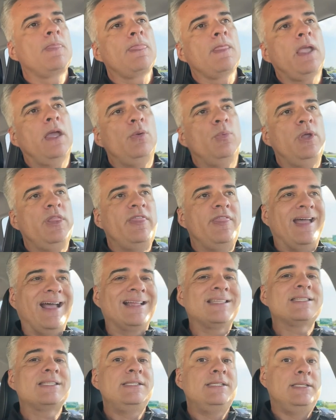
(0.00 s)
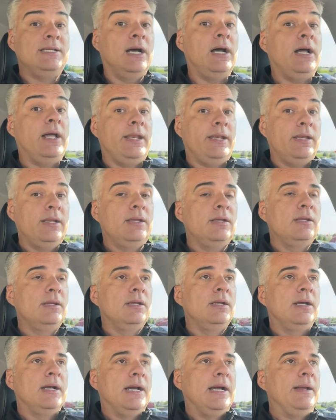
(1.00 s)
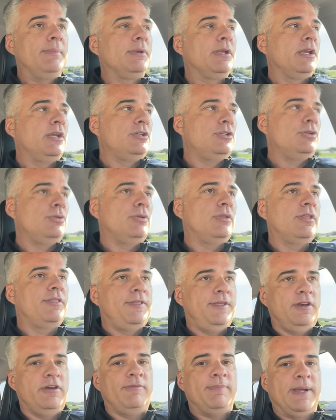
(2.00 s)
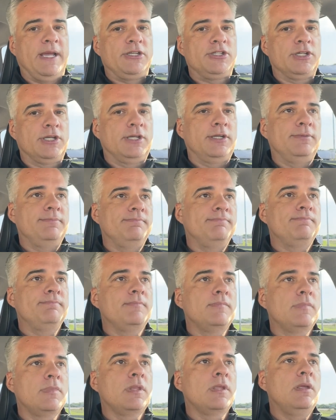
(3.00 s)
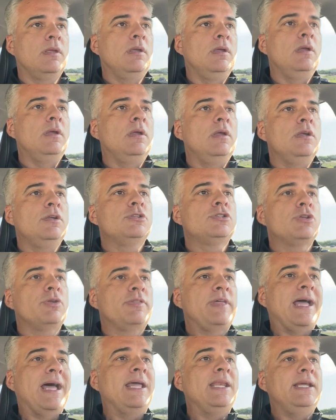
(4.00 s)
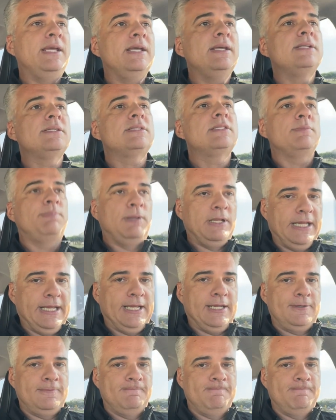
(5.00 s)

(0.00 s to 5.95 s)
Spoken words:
And when that's done, I'm going to do the Theater of Magic. So that is the plan.